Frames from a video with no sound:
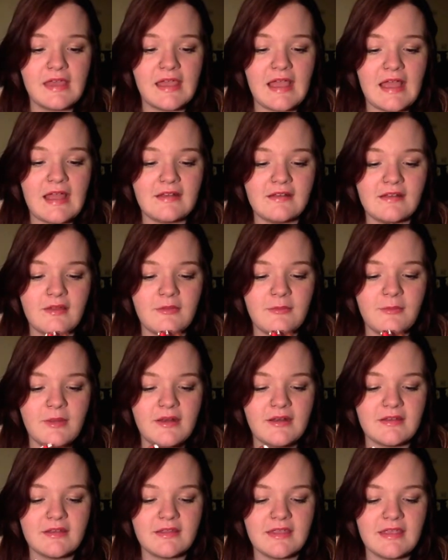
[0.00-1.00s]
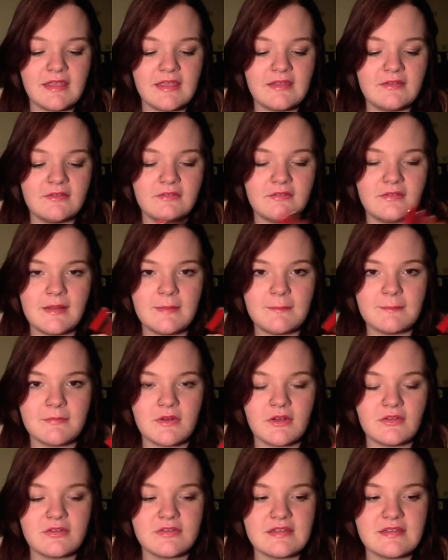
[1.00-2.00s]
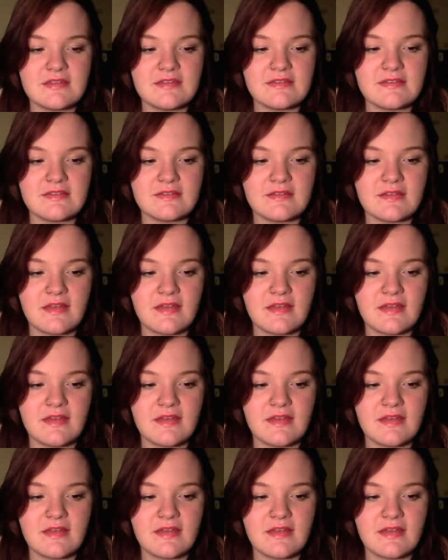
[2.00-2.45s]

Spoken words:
And I weren't keen on lip glosses.